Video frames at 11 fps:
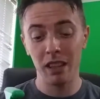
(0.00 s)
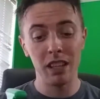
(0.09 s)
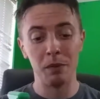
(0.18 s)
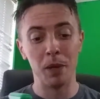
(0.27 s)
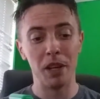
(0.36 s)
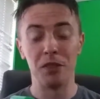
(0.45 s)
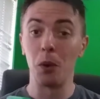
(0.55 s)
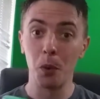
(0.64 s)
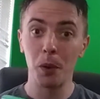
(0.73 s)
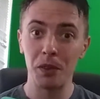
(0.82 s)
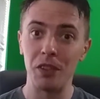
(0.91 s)
it was
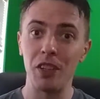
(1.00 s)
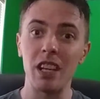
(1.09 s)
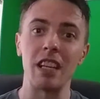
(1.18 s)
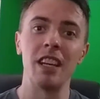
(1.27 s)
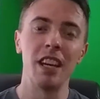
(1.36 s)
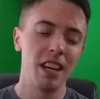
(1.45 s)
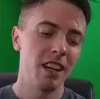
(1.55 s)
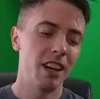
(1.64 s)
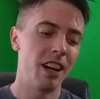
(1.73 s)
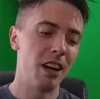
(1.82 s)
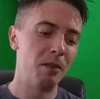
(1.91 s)
Horde Z.
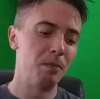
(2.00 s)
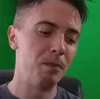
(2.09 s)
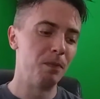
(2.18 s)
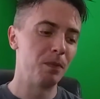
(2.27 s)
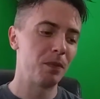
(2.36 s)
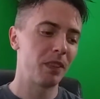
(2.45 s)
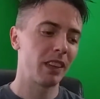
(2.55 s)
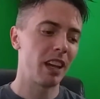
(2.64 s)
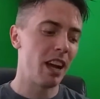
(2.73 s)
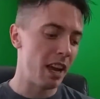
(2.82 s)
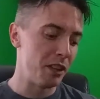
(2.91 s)

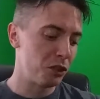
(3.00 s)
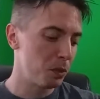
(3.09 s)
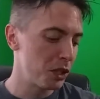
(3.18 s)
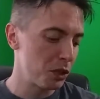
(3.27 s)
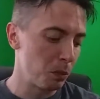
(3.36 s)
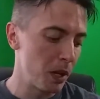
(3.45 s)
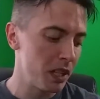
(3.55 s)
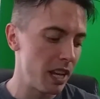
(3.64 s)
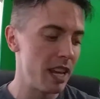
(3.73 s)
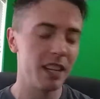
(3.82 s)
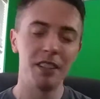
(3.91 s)
I switched one
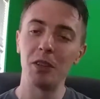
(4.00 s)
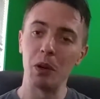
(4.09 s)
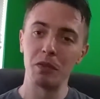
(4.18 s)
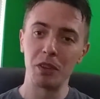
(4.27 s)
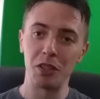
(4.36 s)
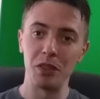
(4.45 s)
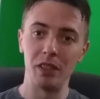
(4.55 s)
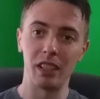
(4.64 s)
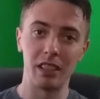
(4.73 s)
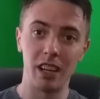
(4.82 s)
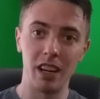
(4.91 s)
hand over to the
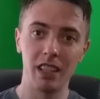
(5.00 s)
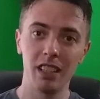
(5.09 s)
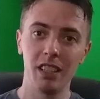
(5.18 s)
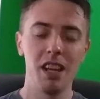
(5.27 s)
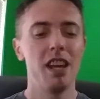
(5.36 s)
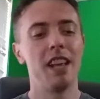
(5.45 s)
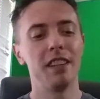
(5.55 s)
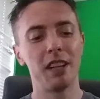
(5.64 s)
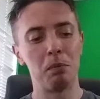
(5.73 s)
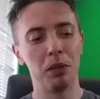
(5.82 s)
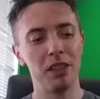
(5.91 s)
katana, and then
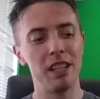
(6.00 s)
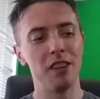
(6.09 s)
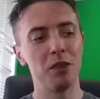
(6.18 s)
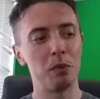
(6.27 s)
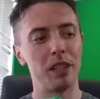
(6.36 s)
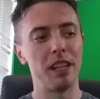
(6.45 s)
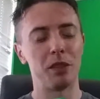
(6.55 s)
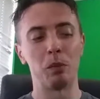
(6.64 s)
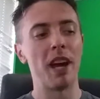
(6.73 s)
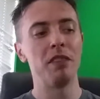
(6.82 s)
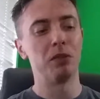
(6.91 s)
I put the other one at the
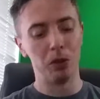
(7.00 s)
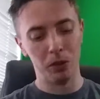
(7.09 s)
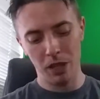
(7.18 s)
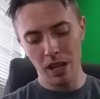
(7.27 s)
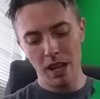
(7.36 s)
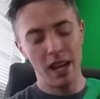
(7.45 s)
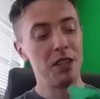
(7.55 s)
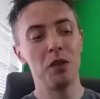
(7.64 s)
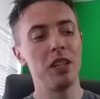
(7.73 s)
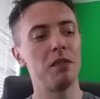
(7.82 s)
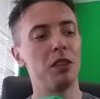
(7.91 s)
rifle, and you
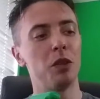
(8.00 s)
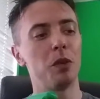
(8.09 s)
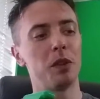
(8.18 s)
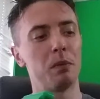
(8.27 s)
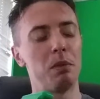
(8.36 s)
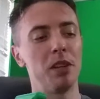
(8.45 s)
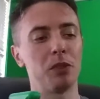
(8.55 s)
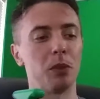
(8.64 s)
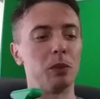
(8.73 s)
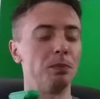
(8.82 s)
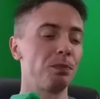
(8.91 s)
could even do it with the
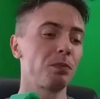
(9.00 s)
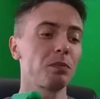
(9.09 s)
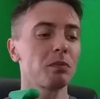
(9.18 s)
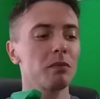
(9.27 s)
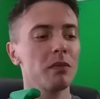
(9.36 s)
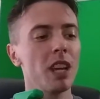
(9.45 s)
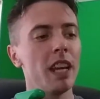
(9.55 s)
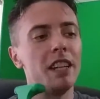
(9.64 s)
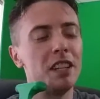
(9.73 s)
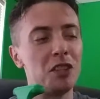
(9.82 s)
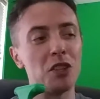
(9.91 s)
pistol,
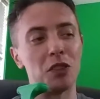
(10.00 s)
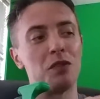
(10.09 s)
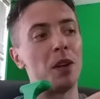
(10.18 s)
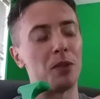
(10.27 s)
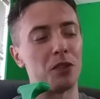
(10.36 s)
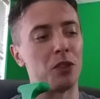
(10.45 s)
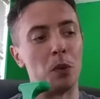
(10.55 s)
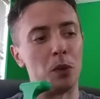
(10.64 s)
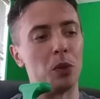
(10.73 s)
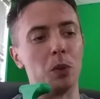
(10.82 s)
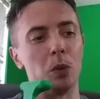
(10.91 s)
and it just felt so
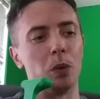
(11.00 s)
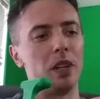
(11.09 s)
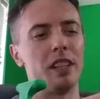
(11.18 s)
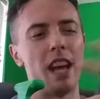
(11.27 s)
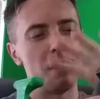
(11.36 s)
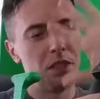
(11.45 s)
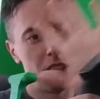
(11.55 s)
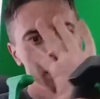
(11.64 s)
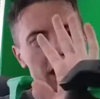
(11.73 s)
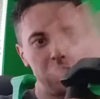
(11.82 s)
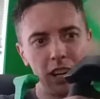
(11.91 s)
cool. Having the
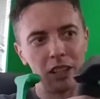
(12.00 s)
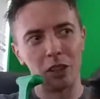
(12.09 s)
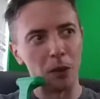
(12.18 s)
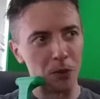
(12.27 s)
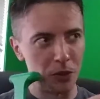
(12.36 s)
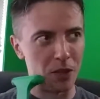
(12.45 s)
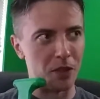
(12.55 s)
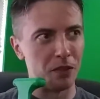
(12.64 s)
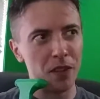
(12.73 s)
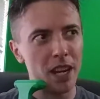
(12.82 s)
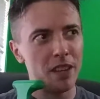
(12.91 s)
gun kind of closer to your
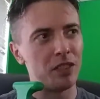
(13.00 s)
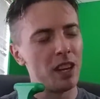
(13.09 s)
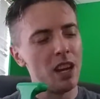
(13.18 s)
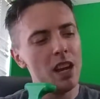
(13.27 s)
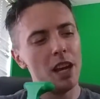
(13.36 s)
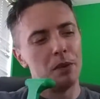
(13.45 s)
face, it